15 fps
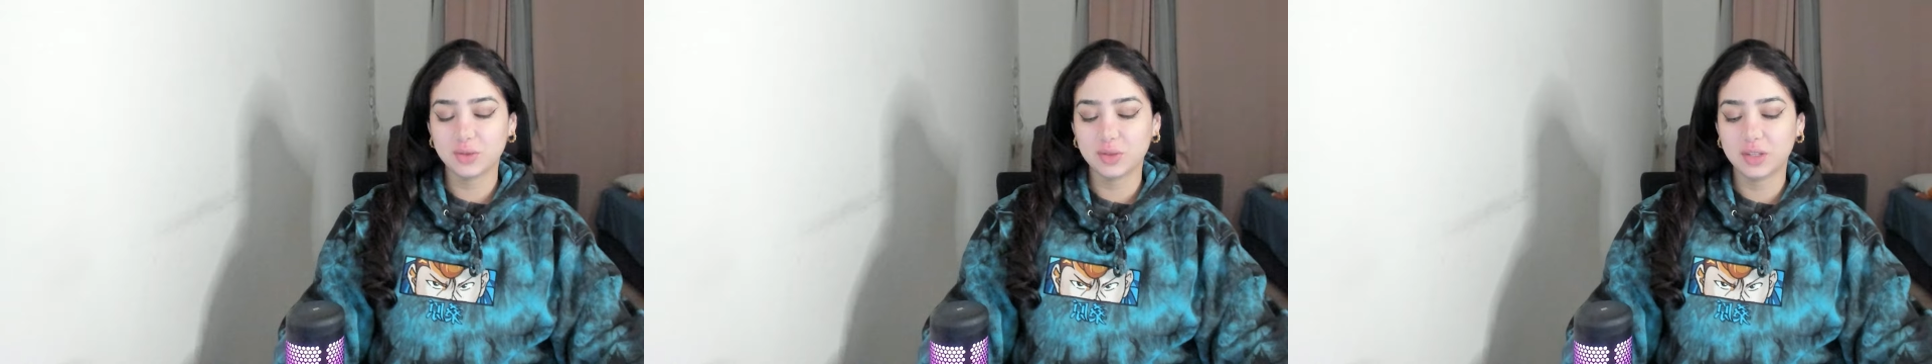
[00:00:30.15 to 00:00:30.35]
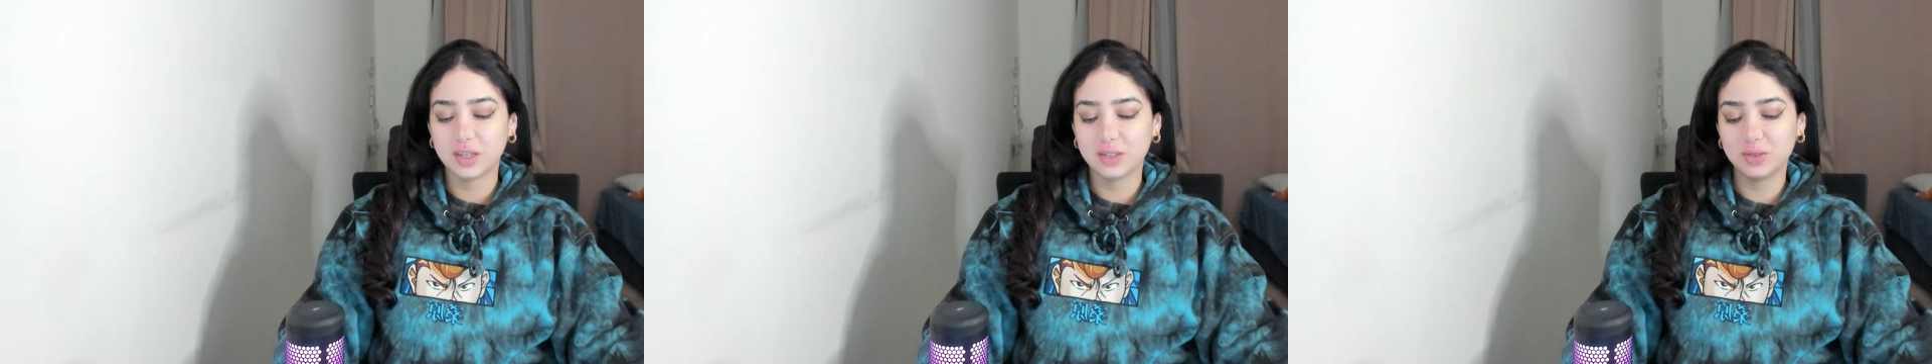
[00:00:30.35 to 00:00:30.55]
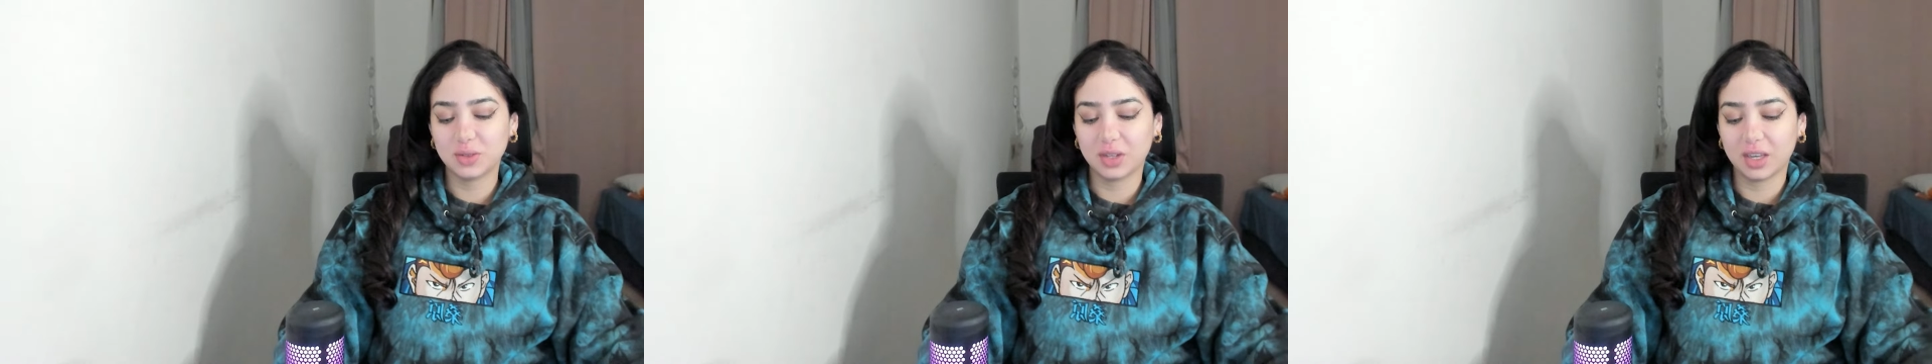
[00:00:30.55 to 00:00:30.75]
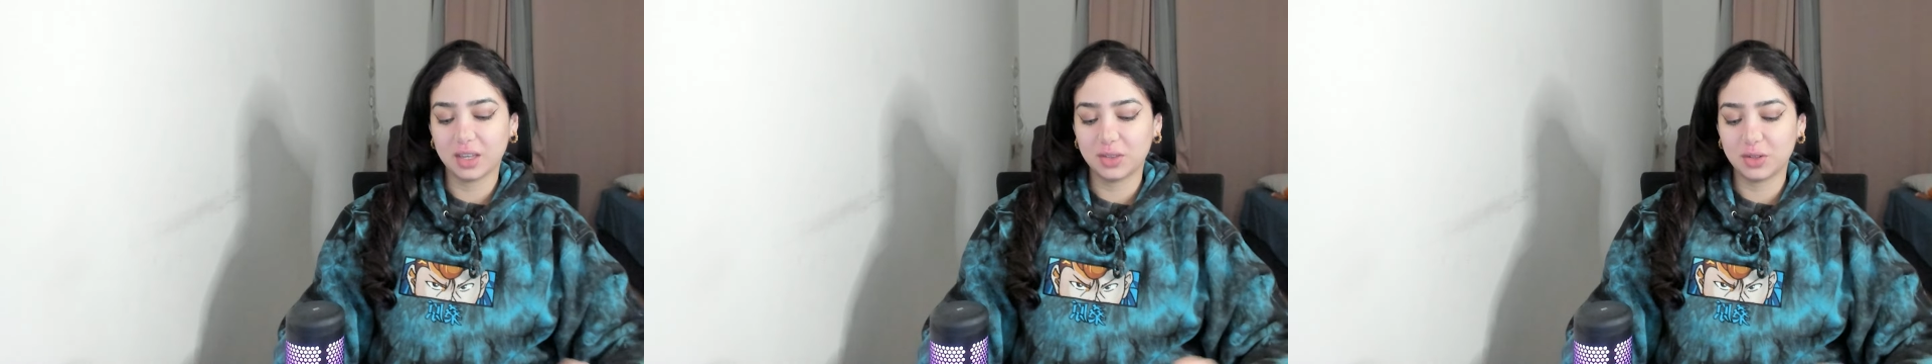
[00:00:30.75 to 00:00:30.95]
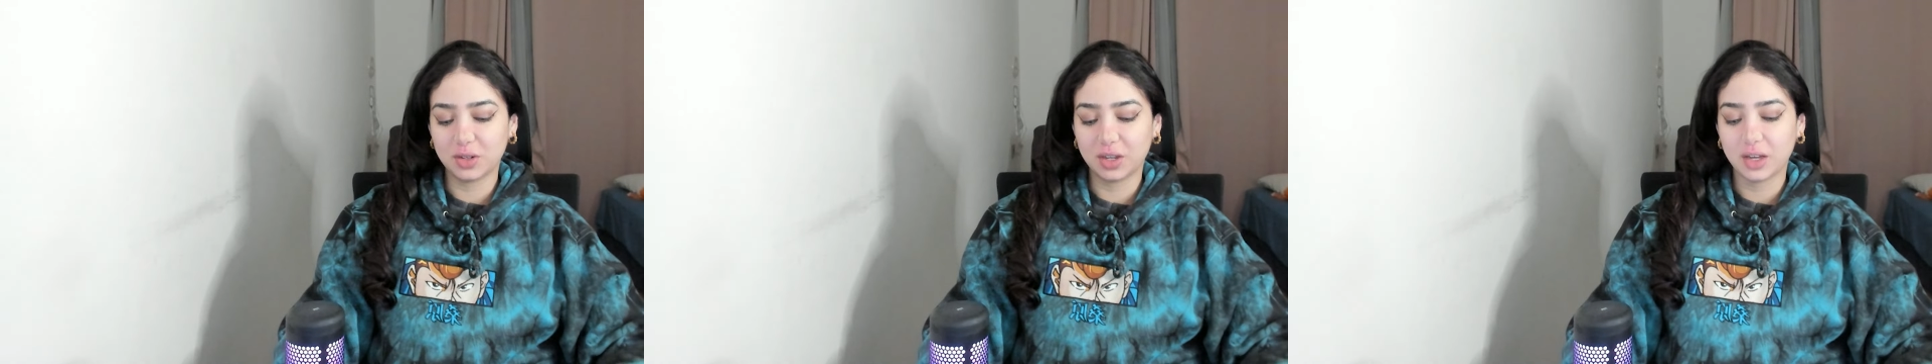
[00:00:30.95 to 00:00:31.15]
today
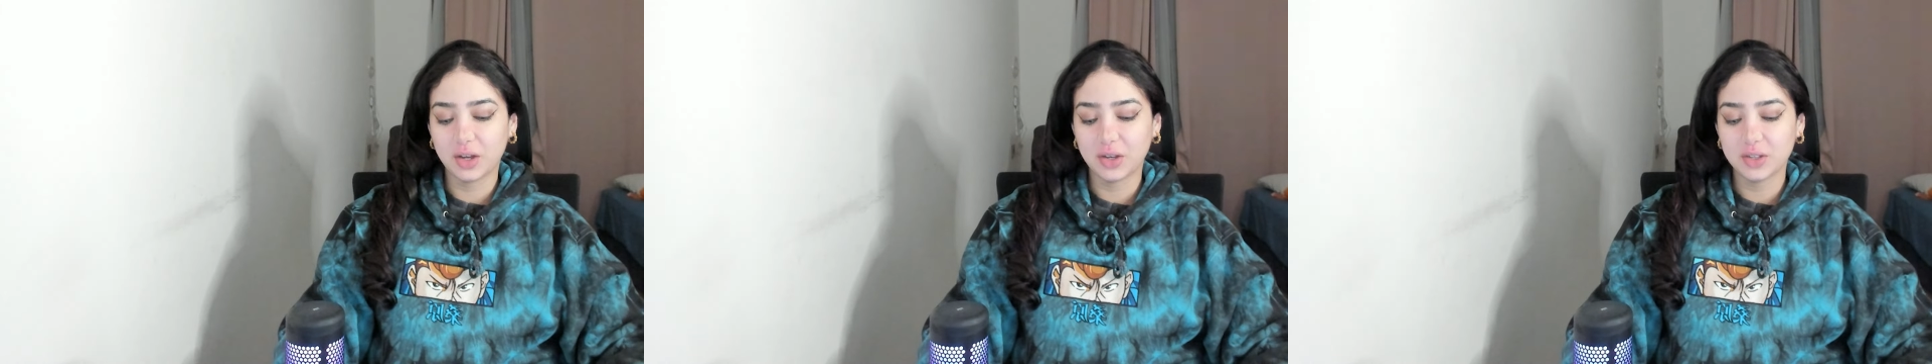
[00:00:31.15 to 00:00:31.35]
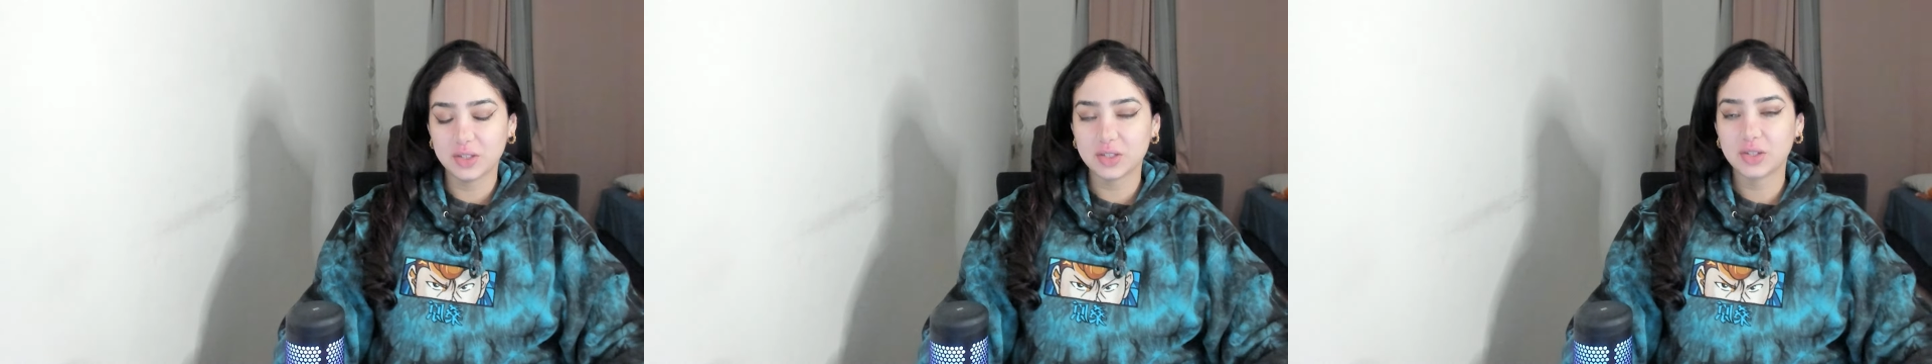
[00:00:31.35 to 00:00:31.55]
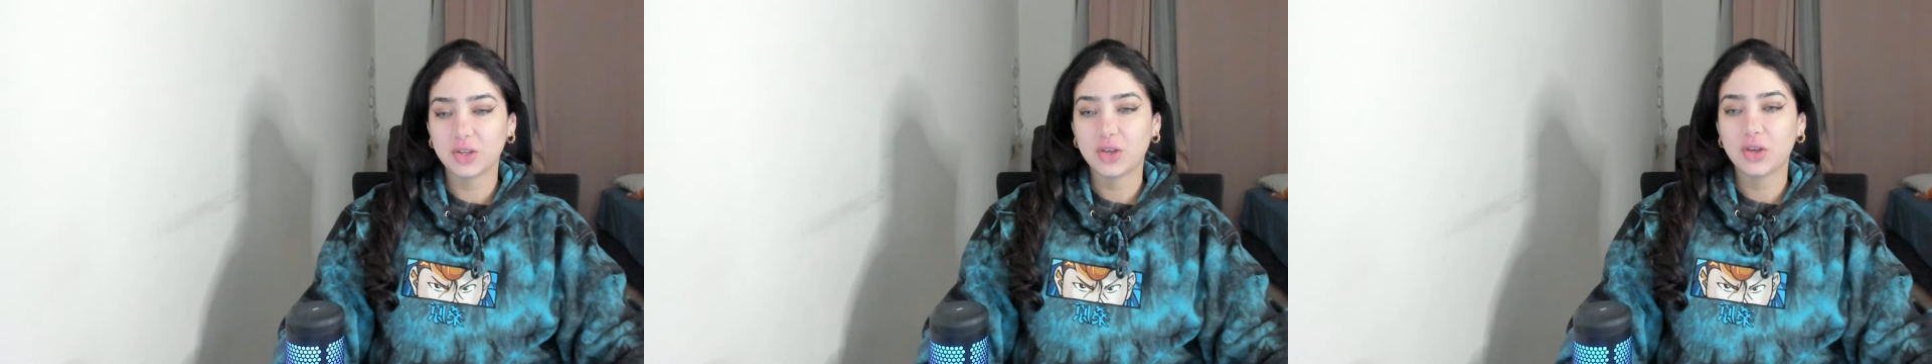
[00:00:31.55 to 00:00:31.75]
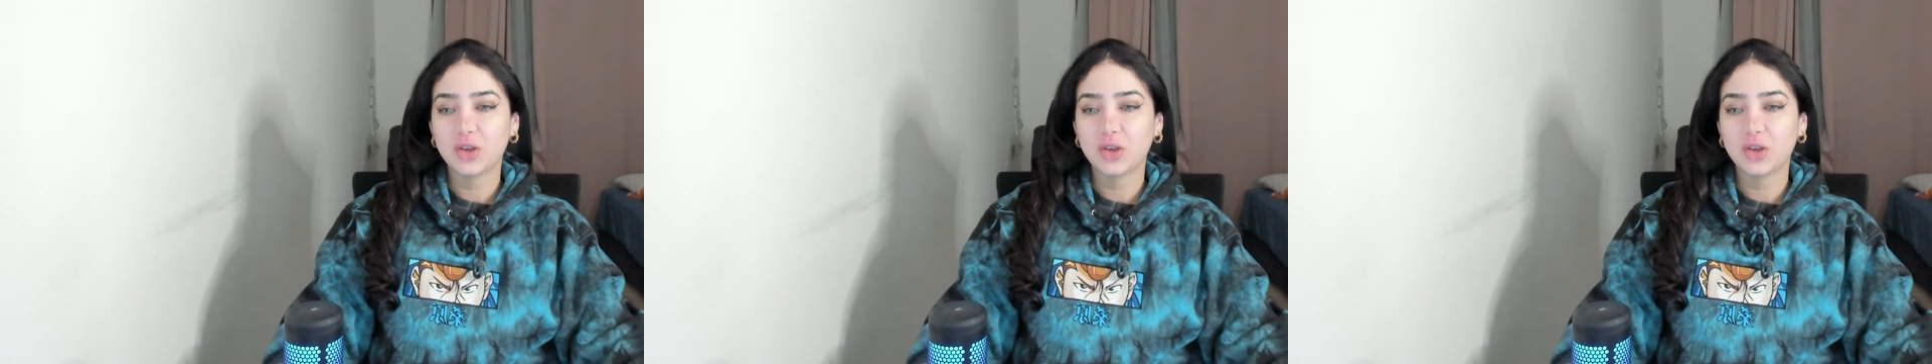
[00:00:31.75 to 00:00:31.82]
together, guys.